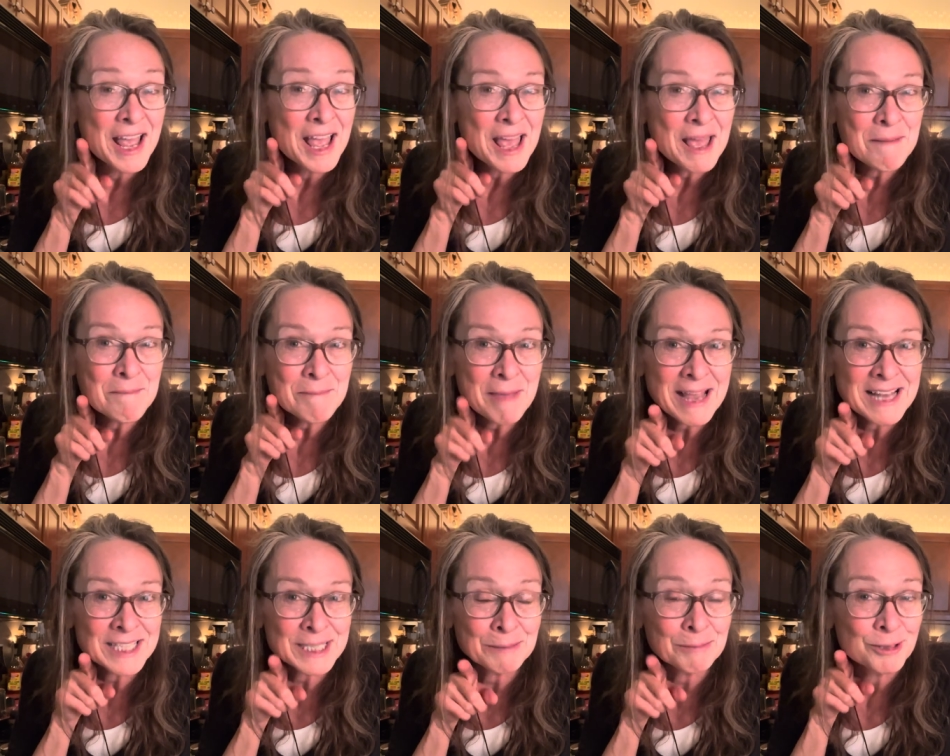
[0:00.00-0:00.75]
and
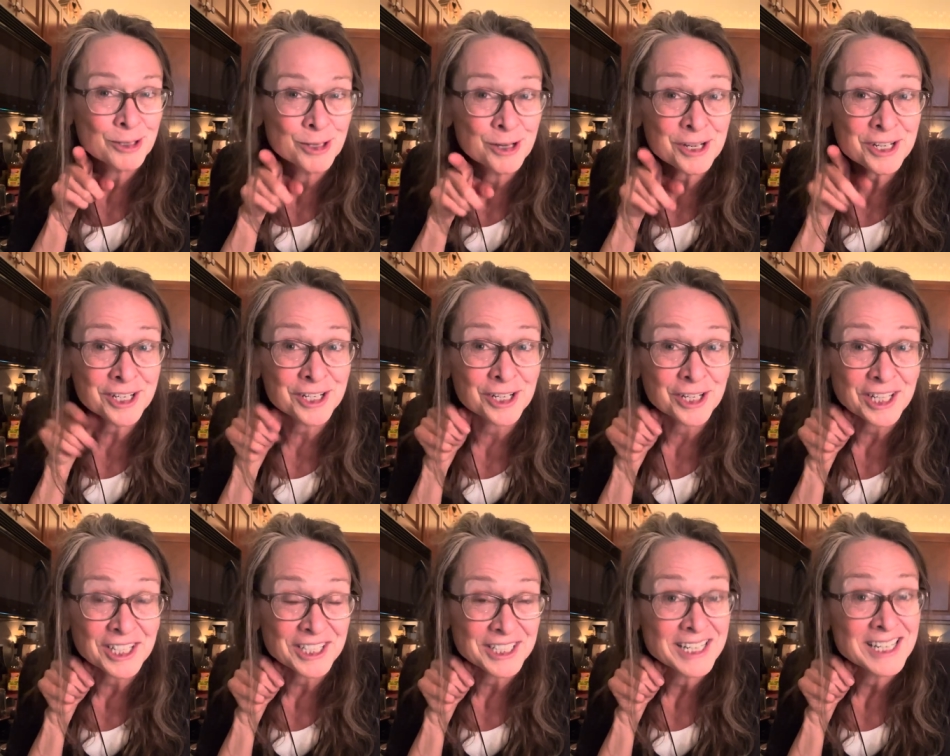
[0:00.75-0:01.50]
makes them look
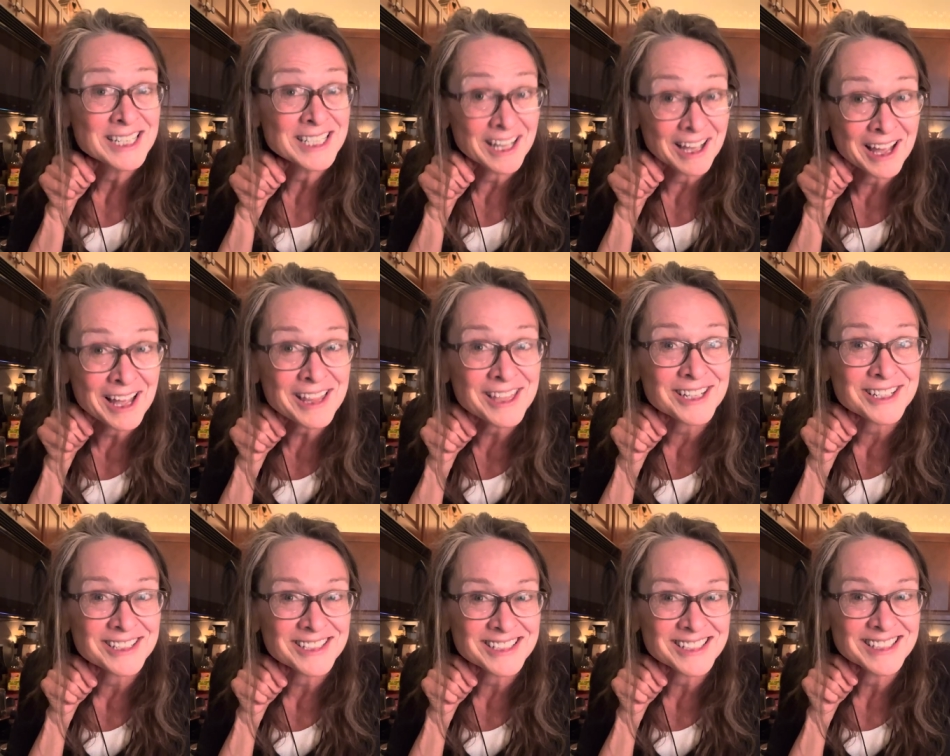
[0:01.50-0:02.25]
good to
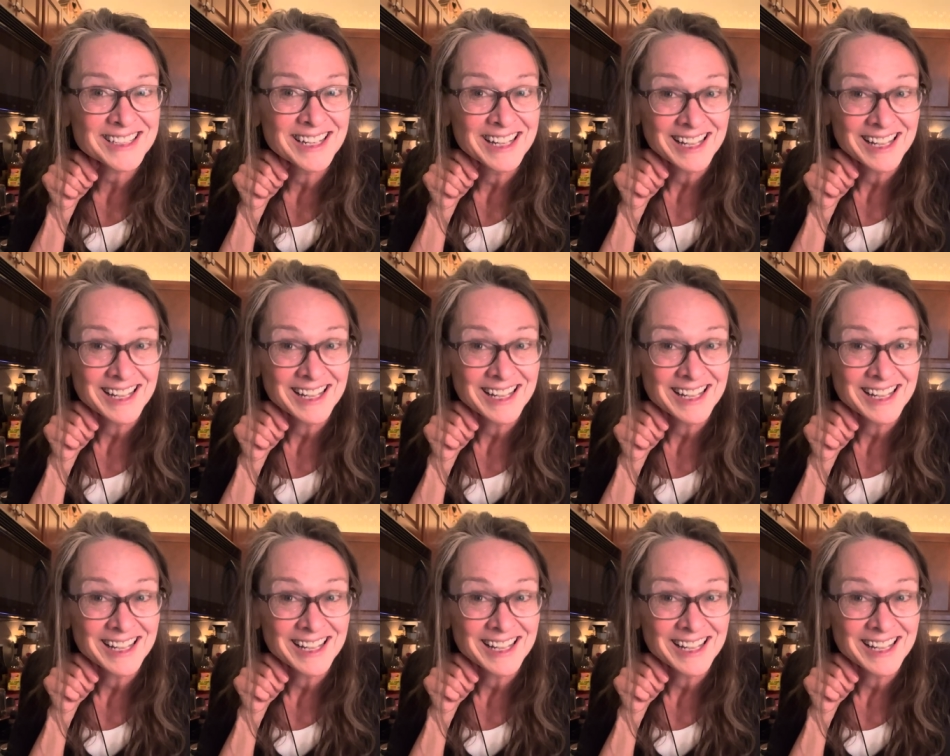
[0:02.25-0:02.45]
others.